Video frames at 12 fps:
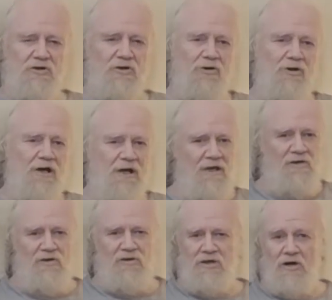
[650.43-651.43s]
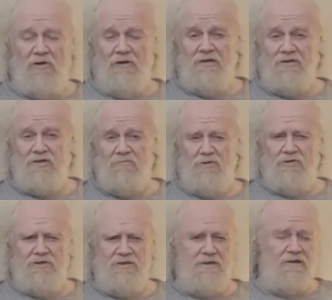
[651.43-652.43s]
girl looks all innocent, but
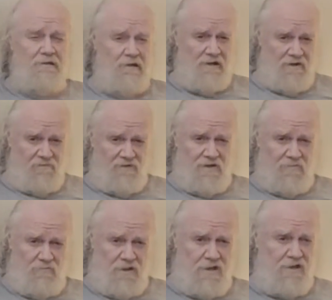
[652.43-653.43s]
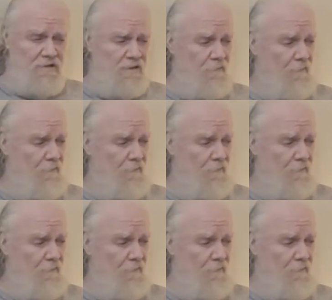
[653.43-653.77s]
she's conniving and mean.